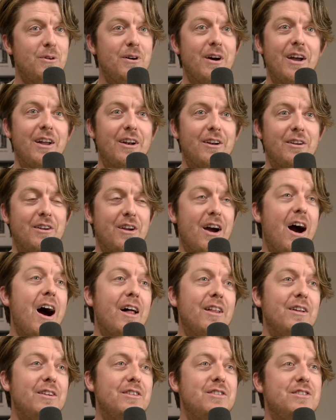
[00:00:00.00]
And
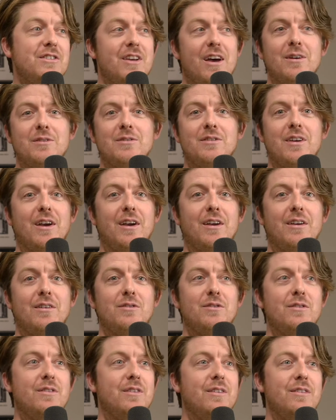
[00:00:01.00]
college sounds like
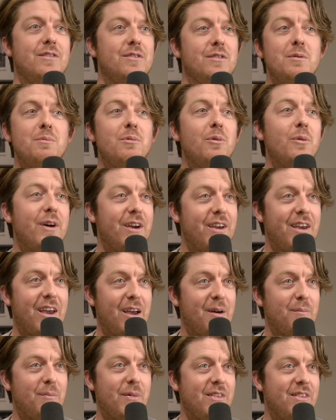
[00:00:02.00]
sleepaway
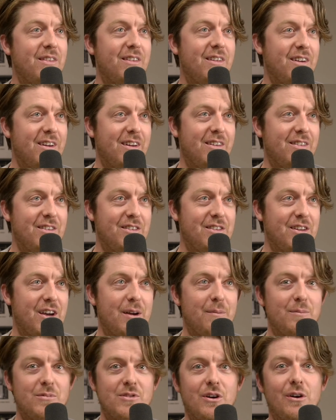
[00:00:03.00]
camp at the time.
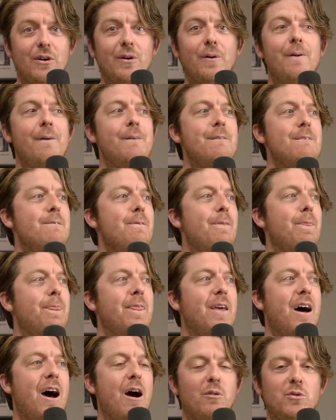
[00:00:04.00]
So
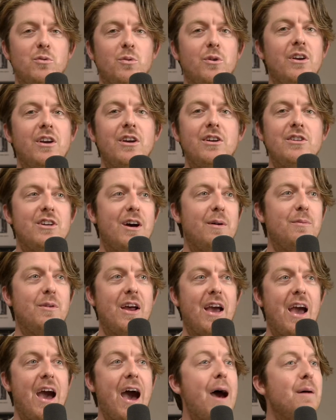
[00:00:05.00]
I was working a job that
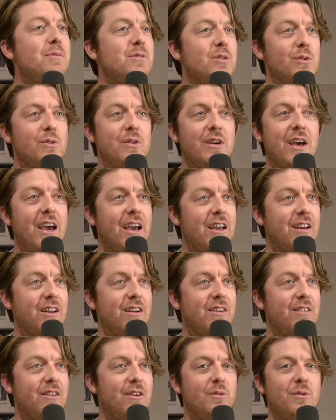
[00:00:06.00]
I absolutely
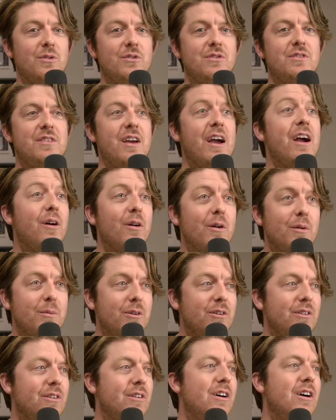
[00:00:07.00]
hated, that was
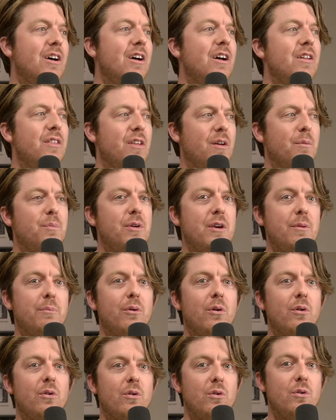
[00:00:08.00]
terrible, that
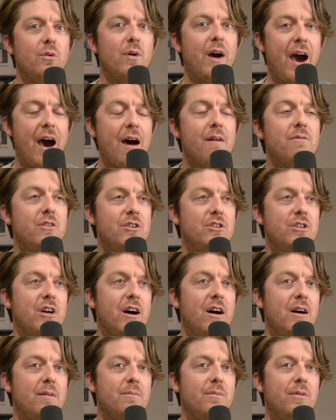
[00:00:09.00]
people who have the
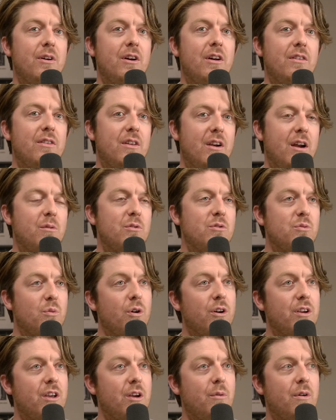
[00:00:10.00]
job that I was
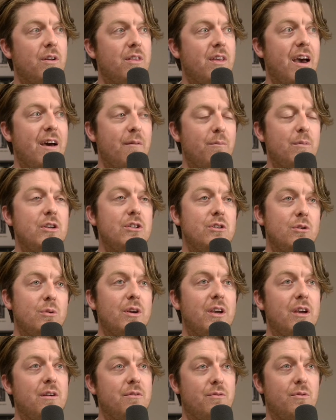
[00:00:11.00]
working with have been
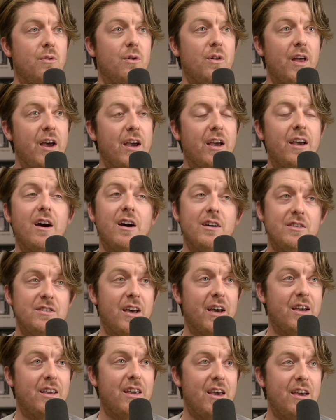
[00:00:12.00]
doing it for like a
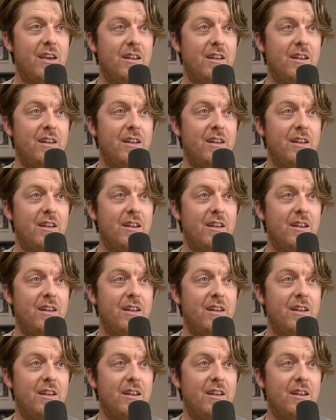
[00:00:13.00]
decade.